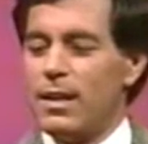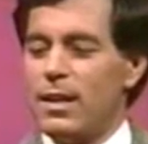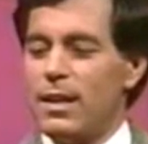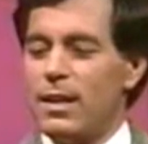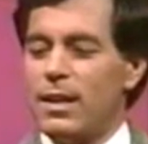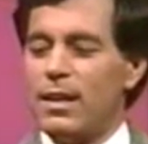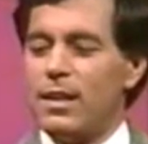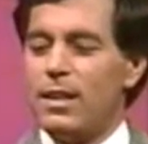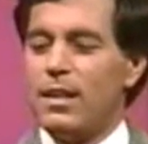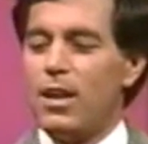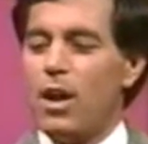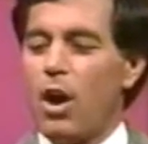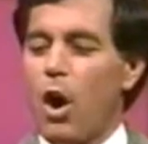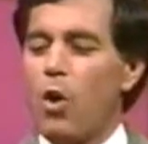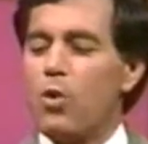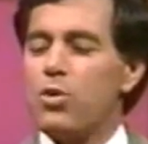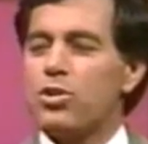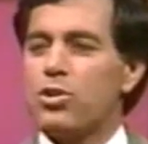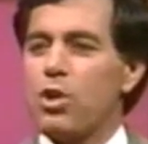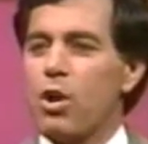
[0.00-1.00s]
In the
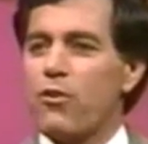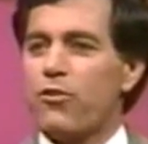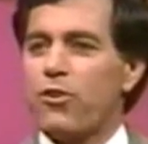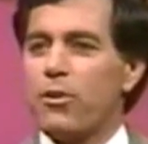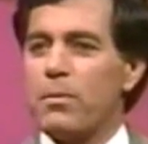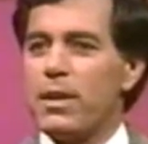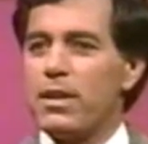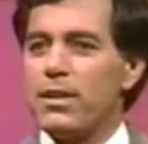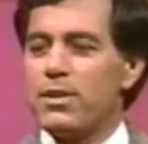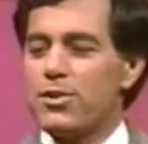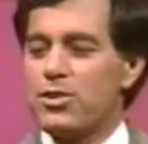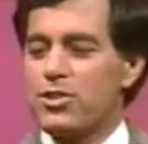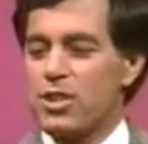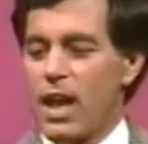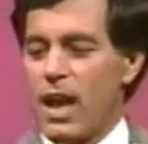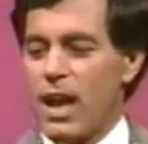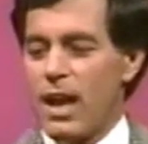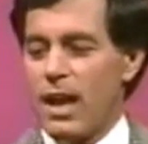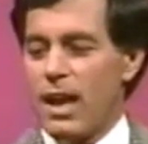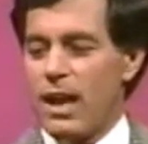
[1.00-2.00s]
oh-so-familiar
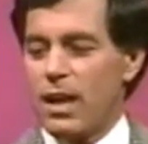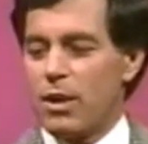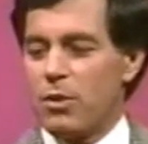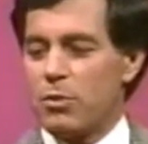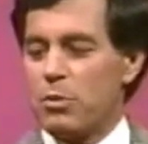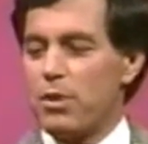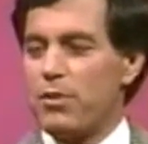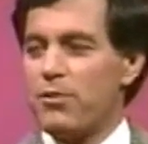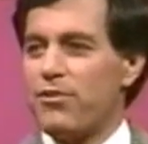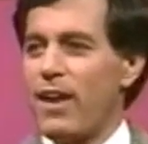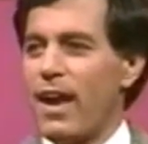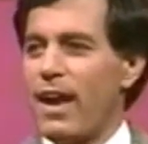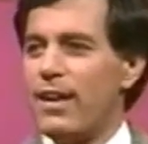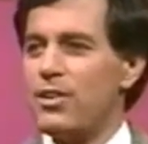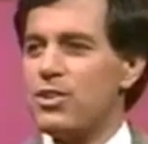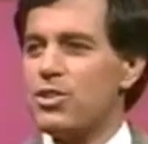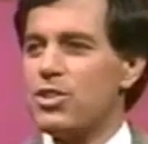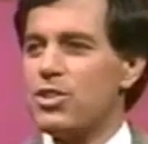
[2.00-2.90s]
saying, revenge